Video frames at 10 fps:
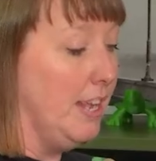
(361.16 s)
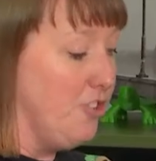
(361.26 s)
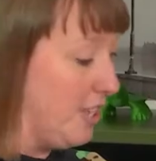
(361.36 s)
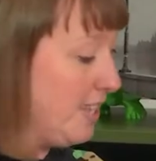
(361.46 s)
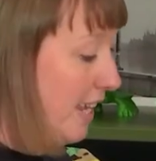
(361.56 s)

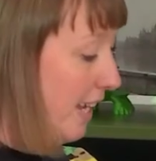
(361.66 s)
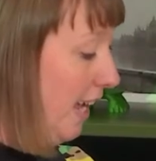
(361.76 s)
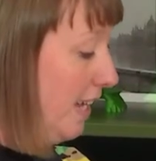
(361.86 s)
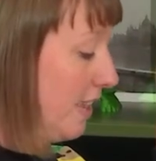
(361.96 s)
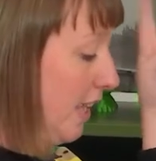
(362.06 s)

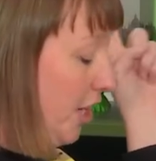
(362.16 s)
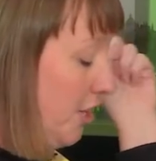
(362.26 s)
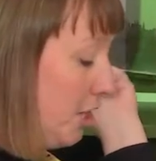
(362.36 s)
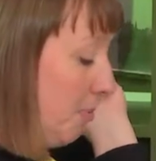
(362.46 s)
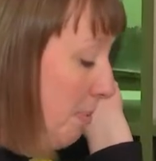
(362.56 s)
Interesting. And thank
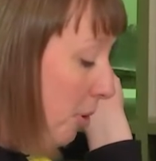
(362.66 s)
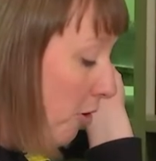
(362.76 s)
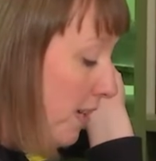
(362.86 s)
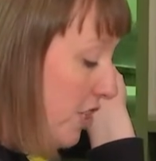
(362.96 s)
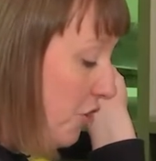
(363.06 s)
you to the
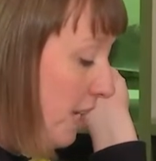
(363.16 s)
people already